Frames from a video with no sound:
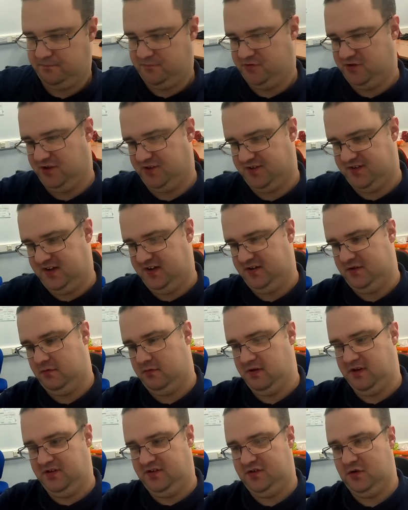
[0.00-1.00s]
Just need to
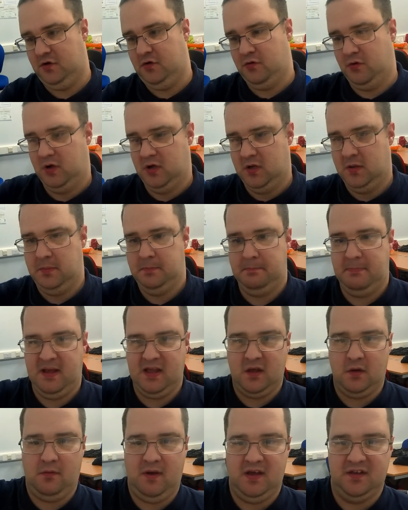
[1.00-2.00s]
reinstall
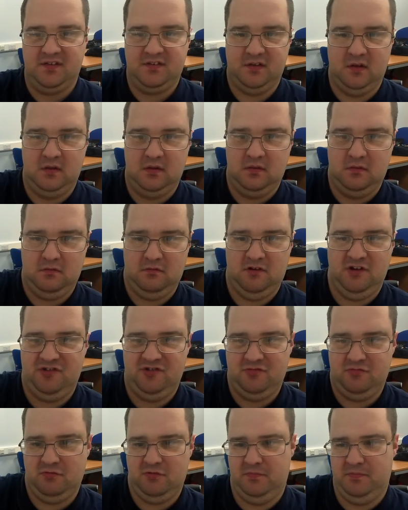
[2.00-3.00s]
macOS,
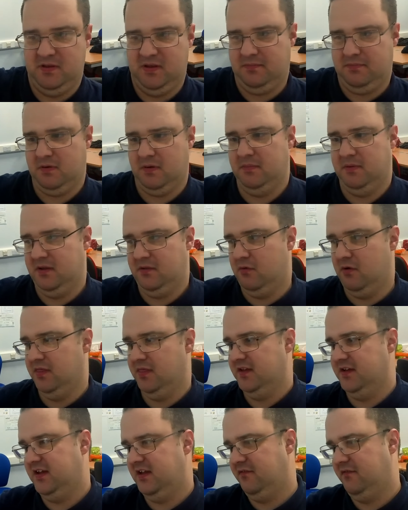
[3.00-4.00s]
which will be probably one
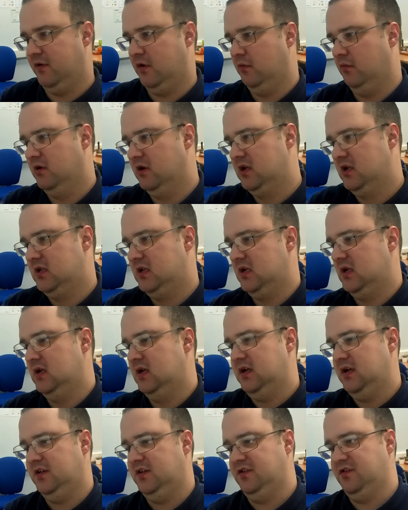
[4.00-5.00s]
of the default
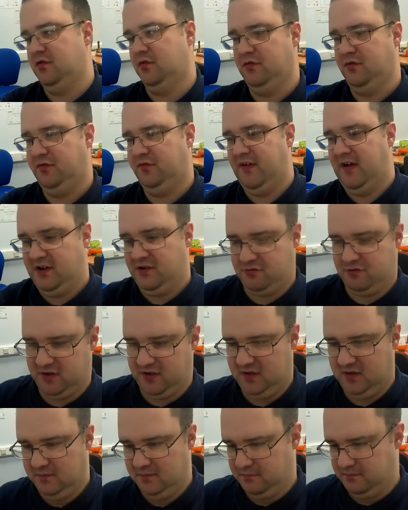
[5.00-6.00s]
installs
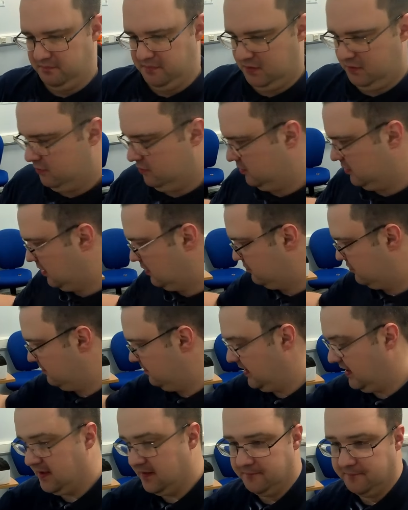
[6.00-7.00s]
factory, but we'll go from
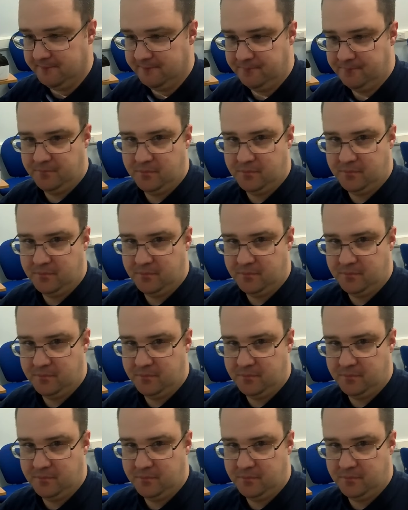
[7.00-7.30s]
there.